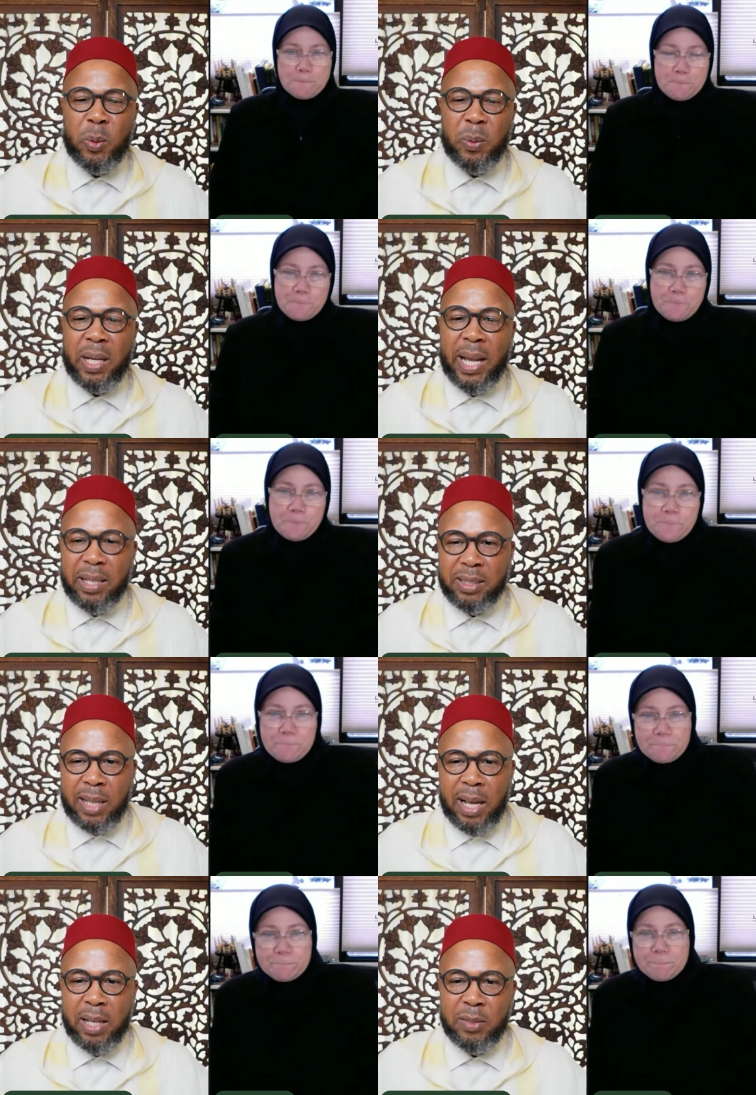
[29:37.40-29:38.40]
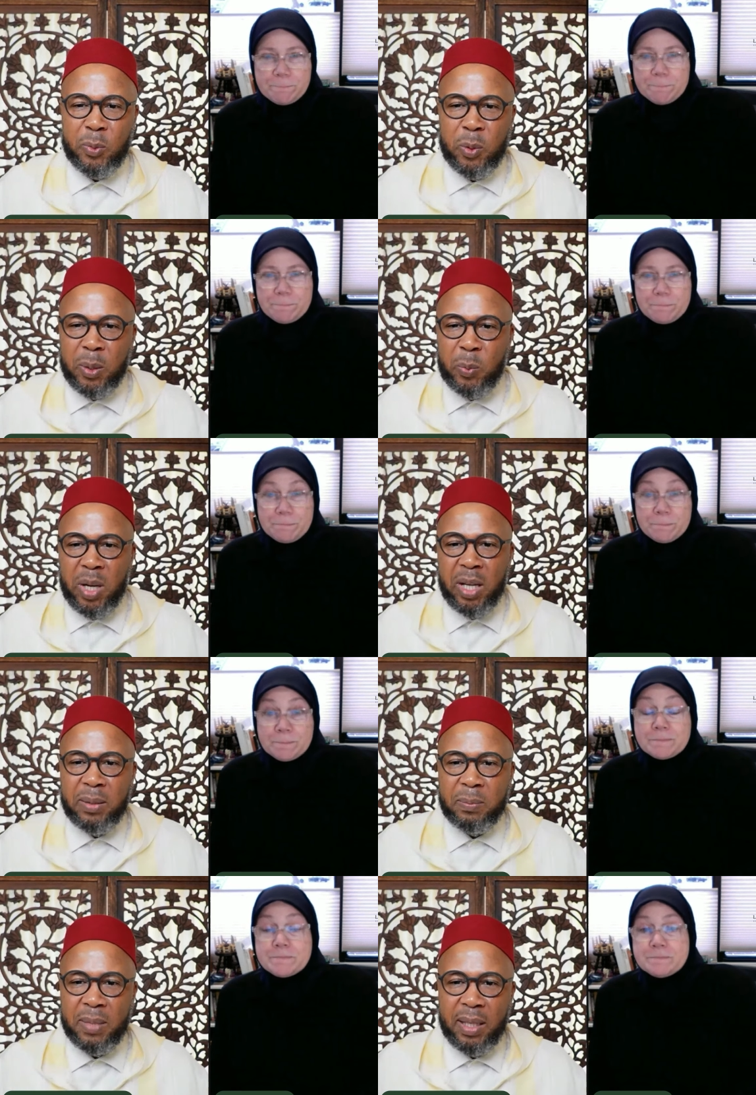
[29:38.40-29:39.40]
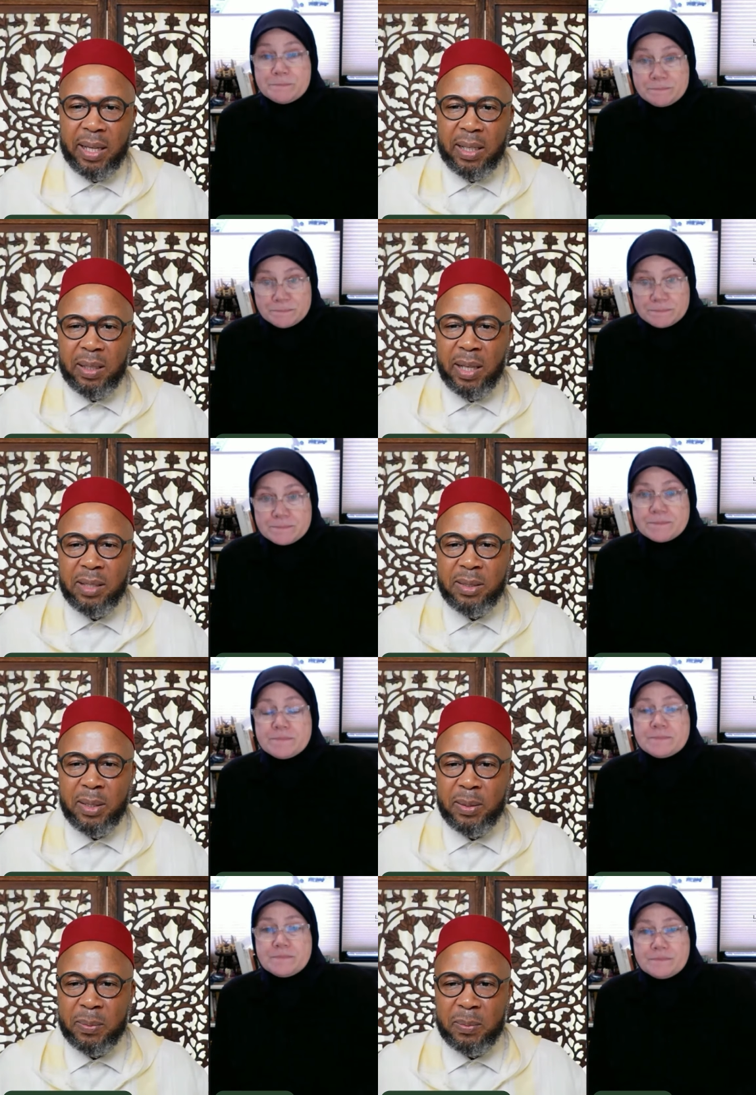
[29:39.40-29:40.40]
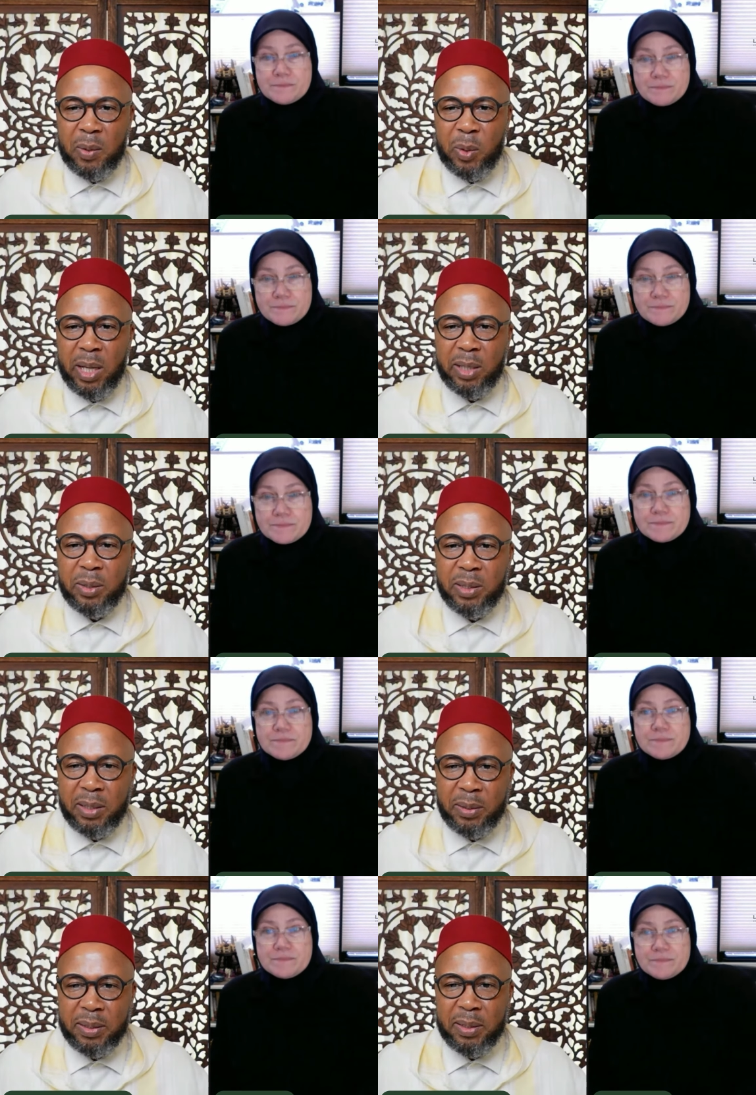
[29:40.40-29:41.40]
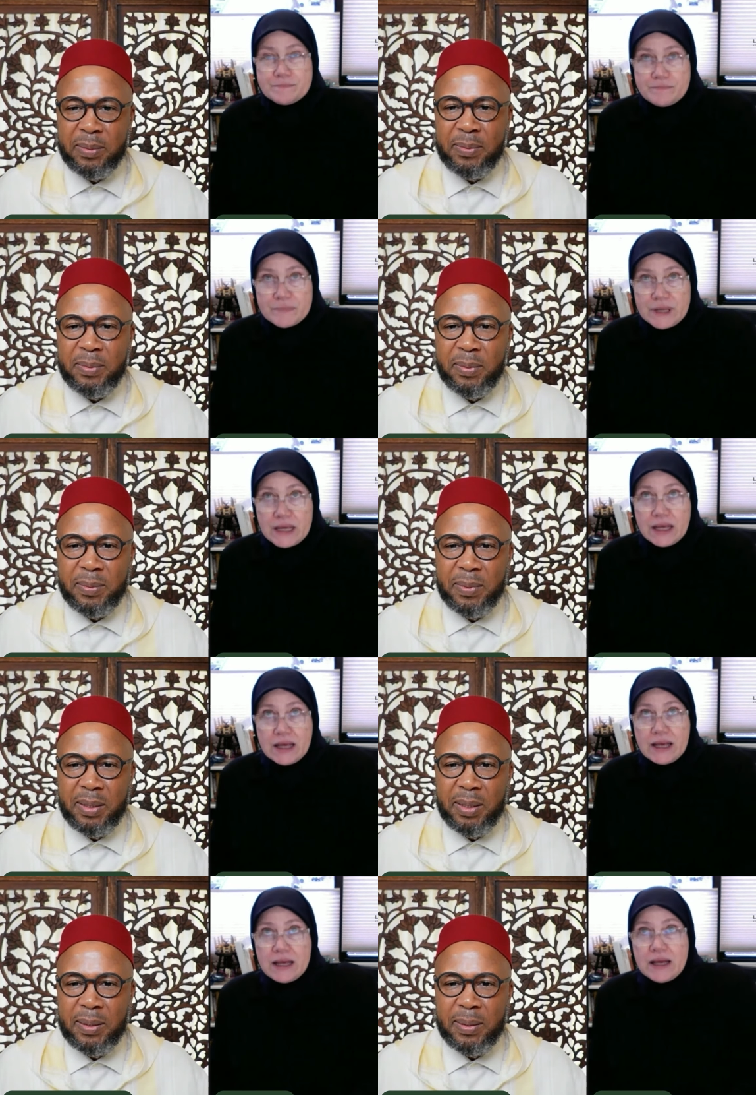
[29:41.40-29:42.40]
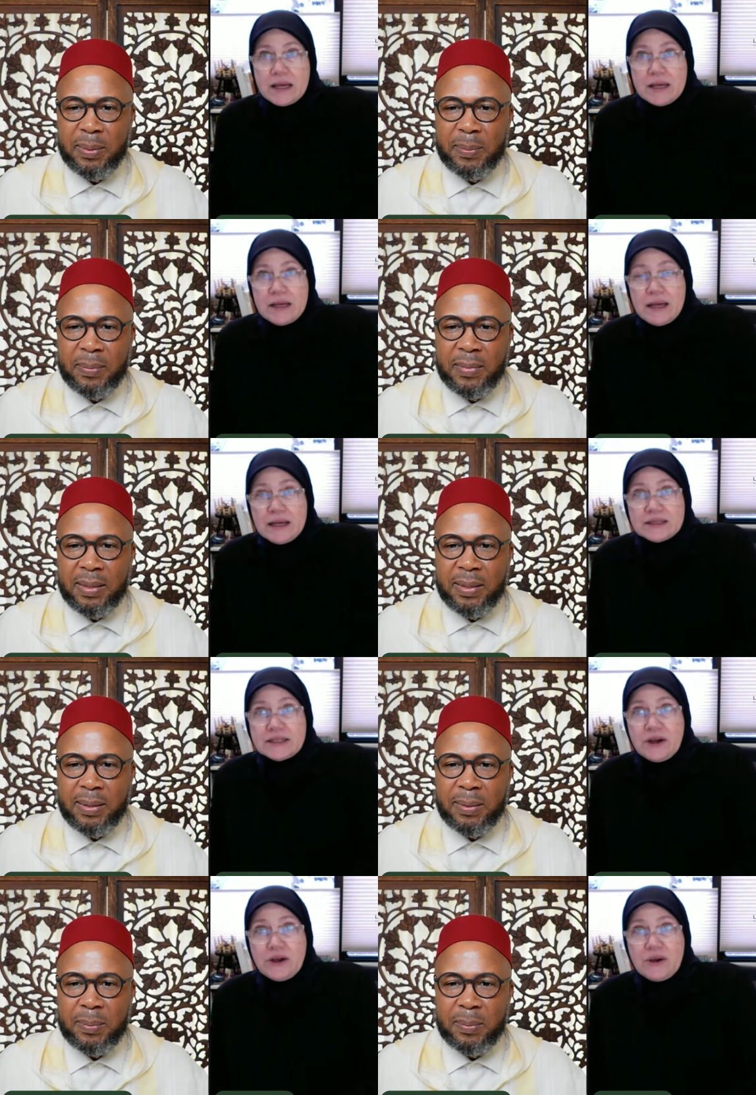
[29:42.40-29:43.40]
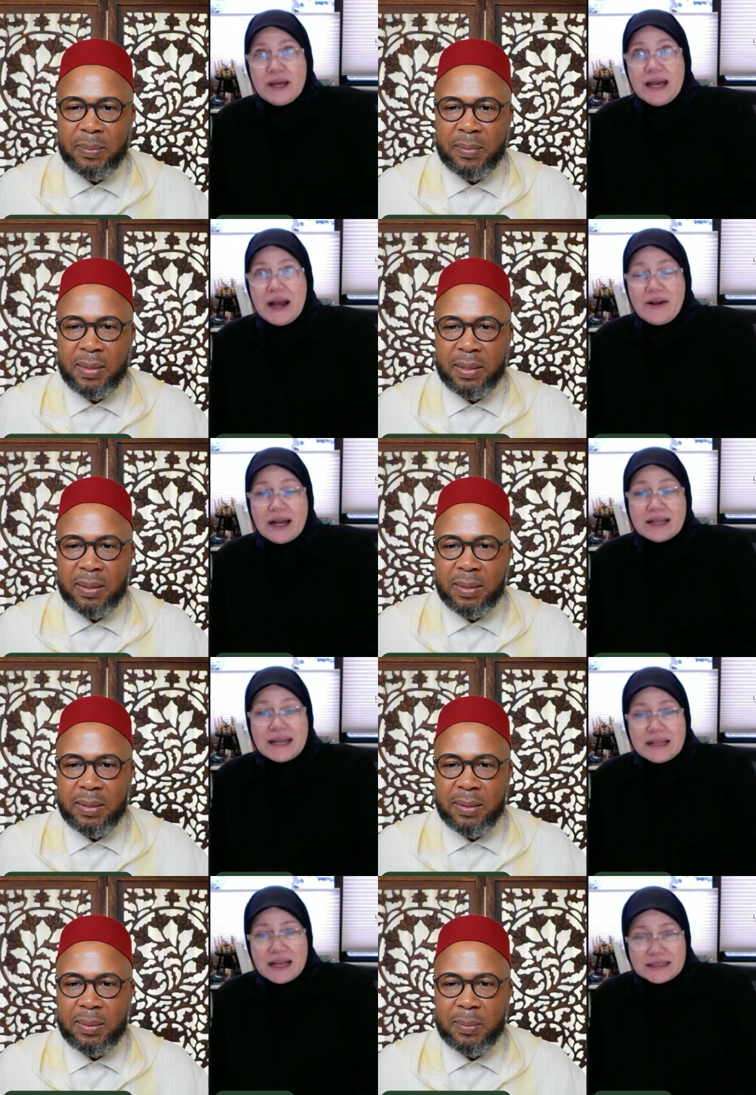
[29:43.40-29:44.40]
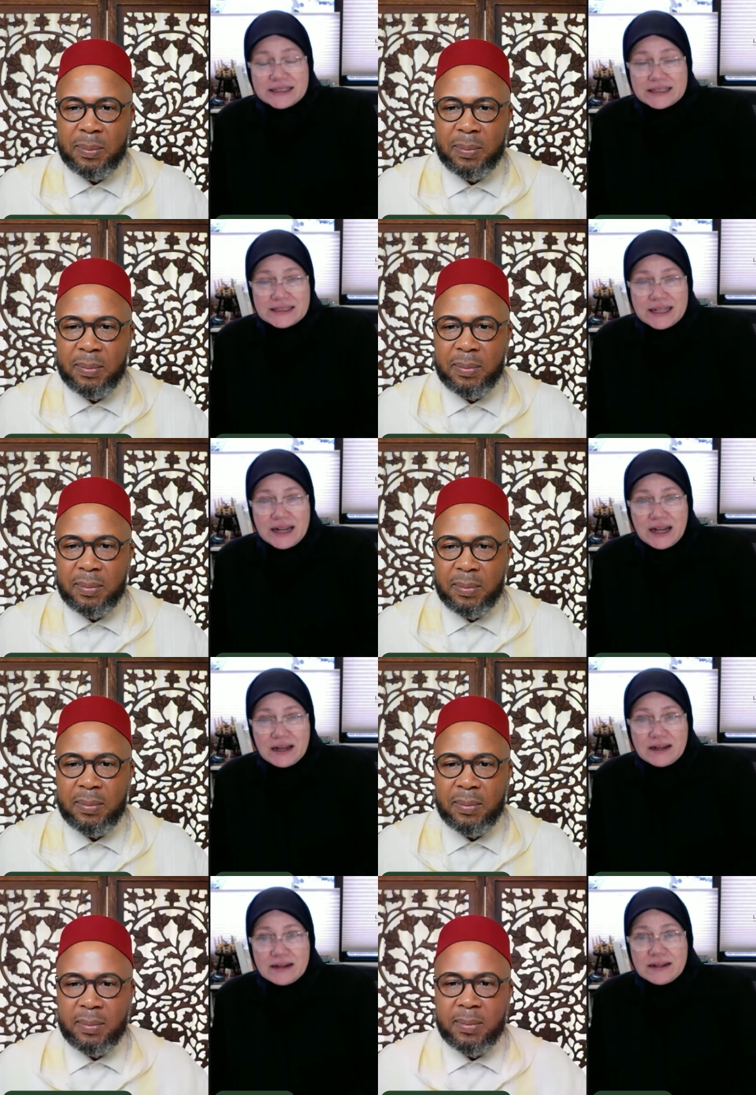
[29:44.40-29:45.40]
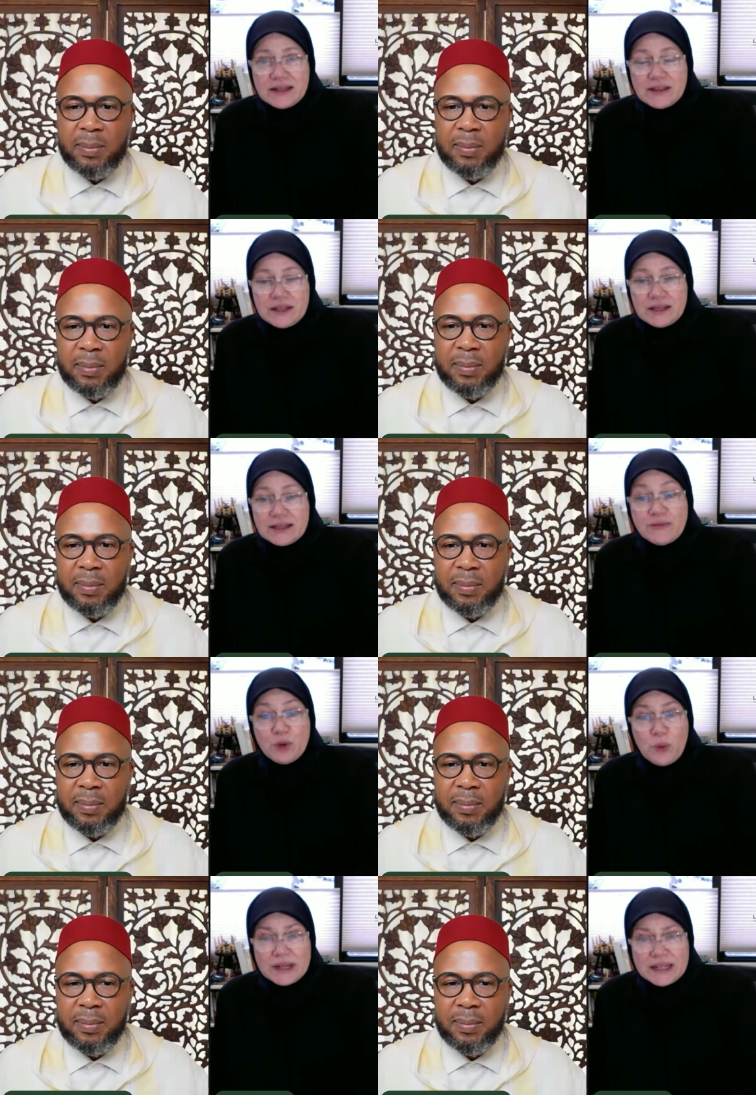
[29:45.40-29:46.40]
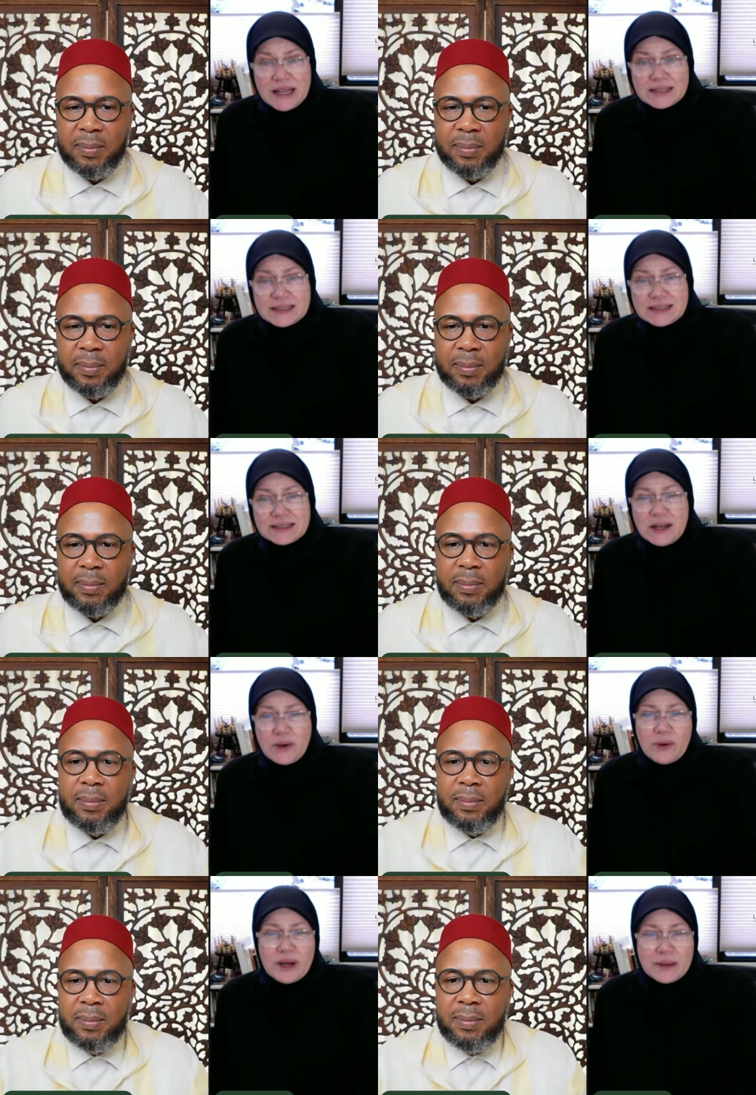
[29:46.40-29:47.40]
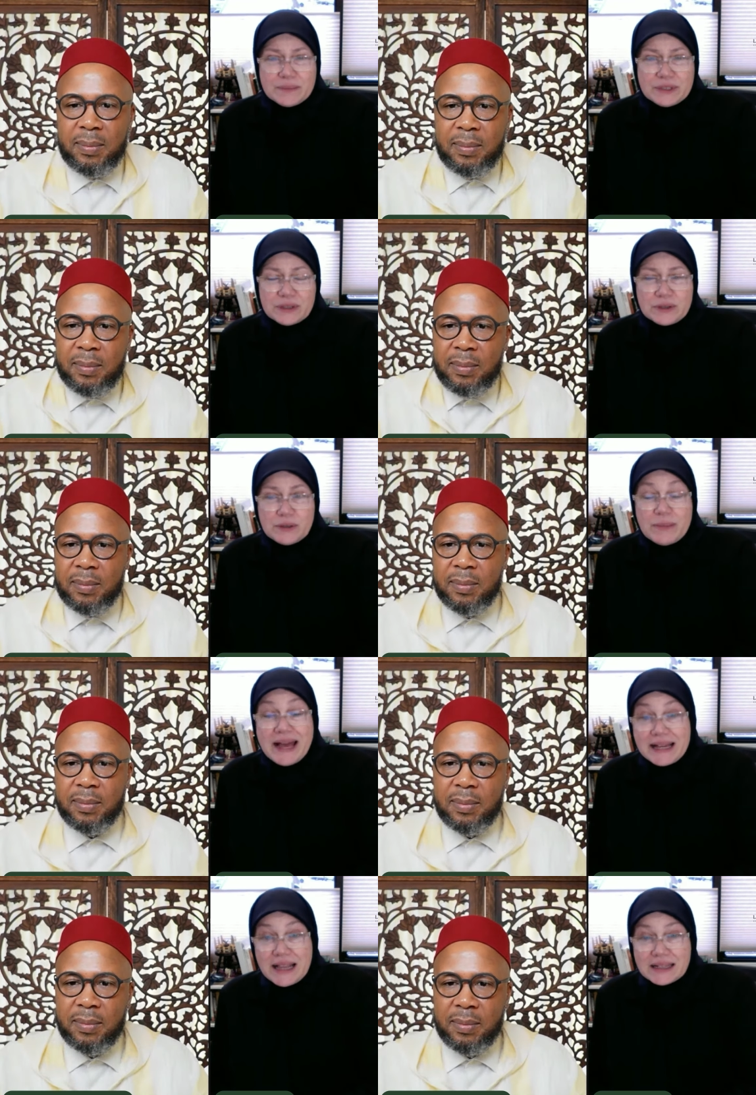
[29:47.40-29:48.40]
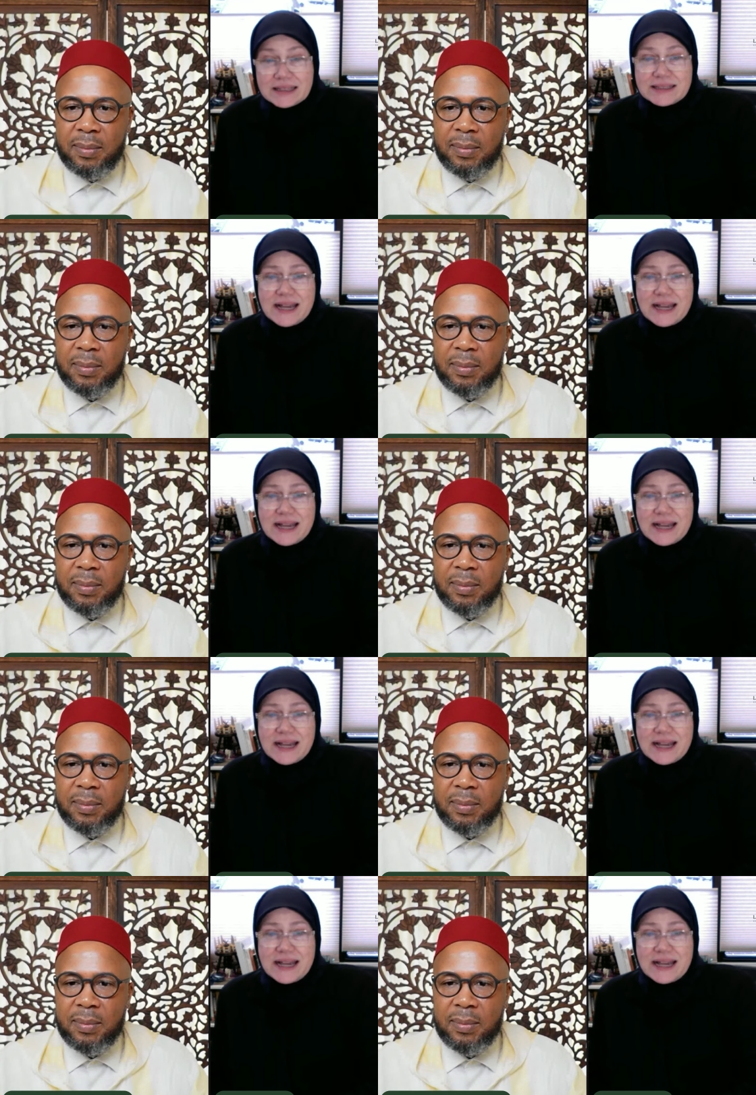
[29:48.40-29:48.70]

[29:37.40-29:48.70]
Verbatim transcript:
Speaker 1: class size for one like lesson or lecture that you give? Yeah.
Speaker 2: So our online classes that are the level one classes go up to my classes. The